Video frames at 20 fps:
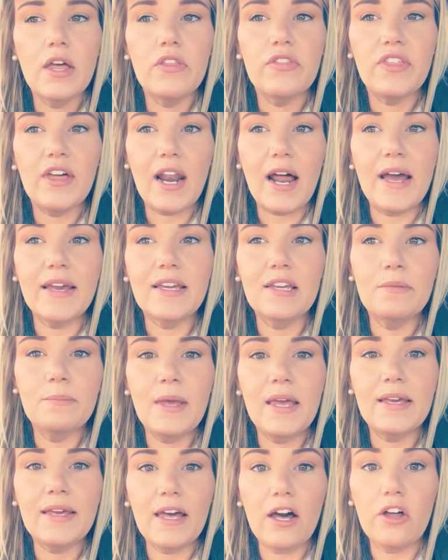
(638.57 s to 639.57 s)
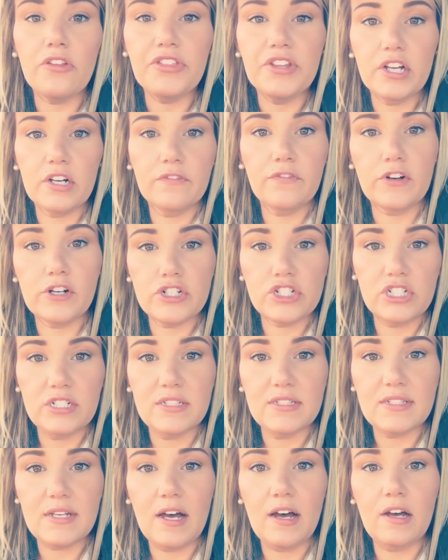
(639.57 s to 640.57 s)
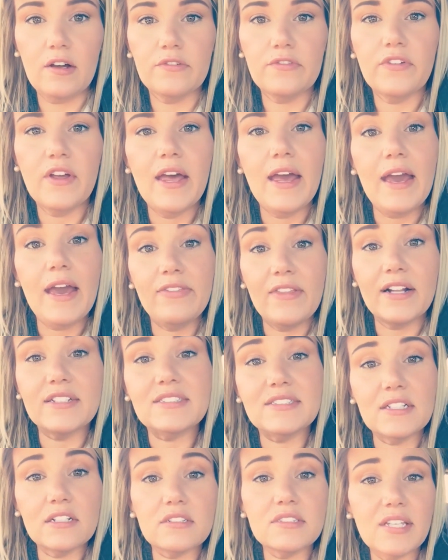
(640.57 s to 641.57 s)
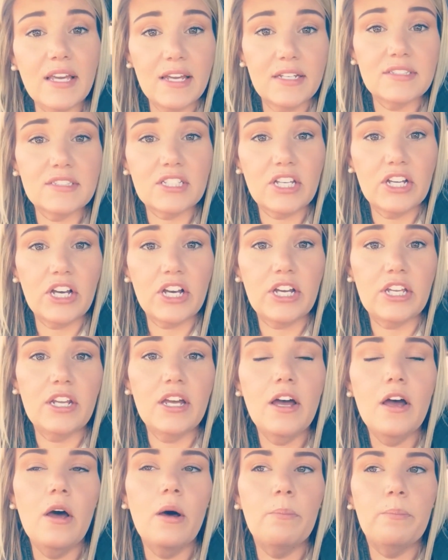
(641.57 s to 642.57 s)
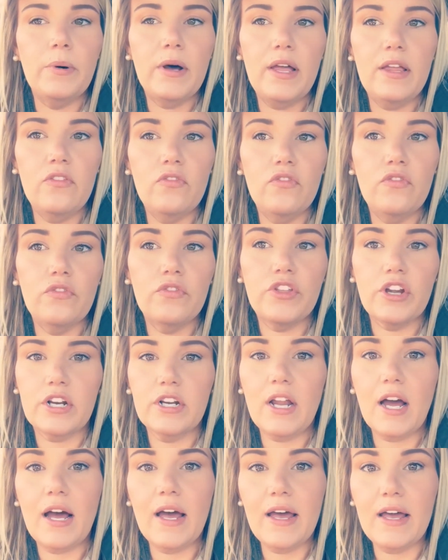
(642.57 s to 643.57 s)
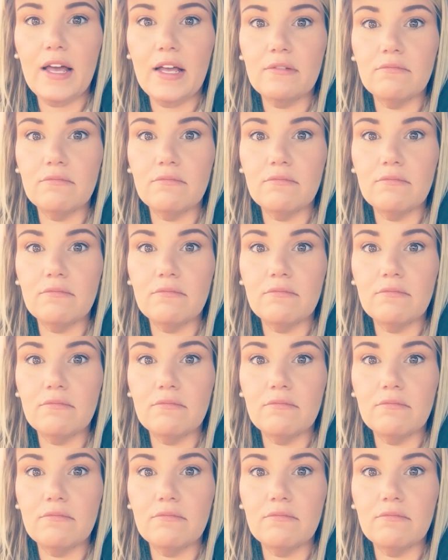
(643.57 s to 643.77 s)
that I can make healthier versions of and that still taste good, but they're not